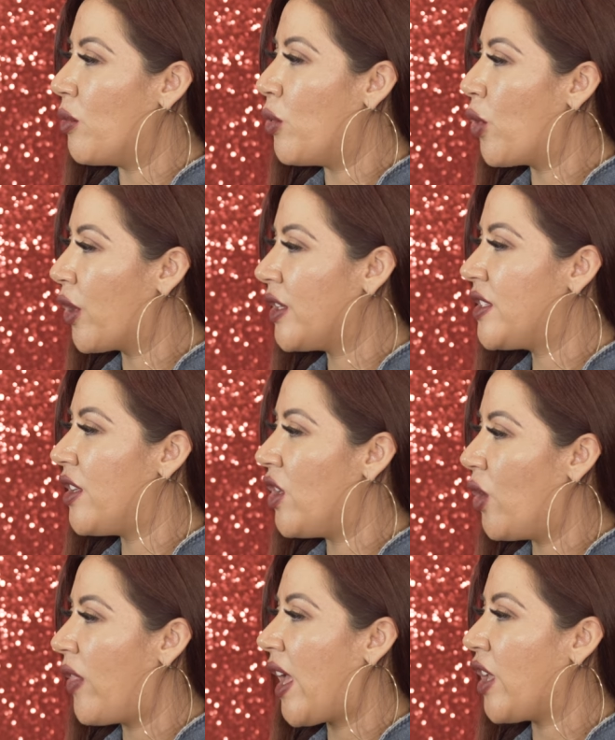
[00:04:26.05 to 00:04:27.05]
award to
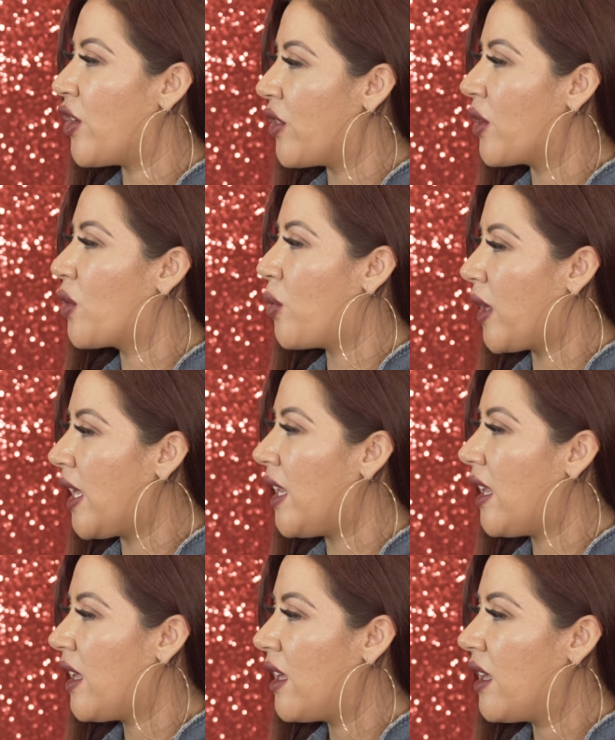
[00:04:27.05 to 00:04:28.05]
know that you're the
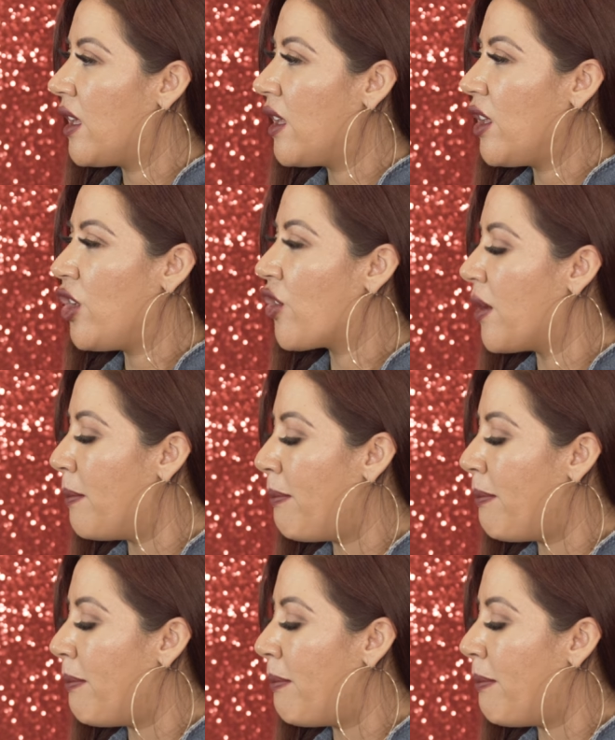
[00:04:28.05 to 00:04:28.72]
queen. You're